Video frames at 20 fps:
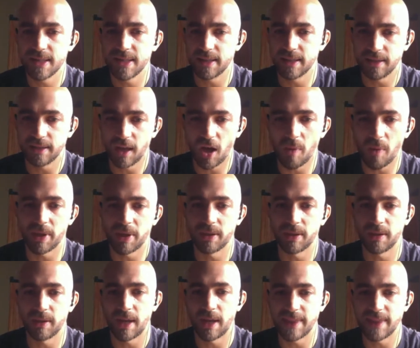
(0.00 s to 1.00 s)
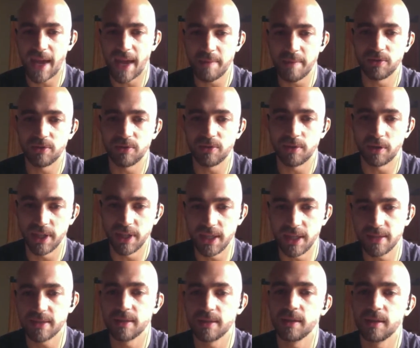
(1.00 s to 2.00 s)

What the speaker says: set it up and adapt it to their needs.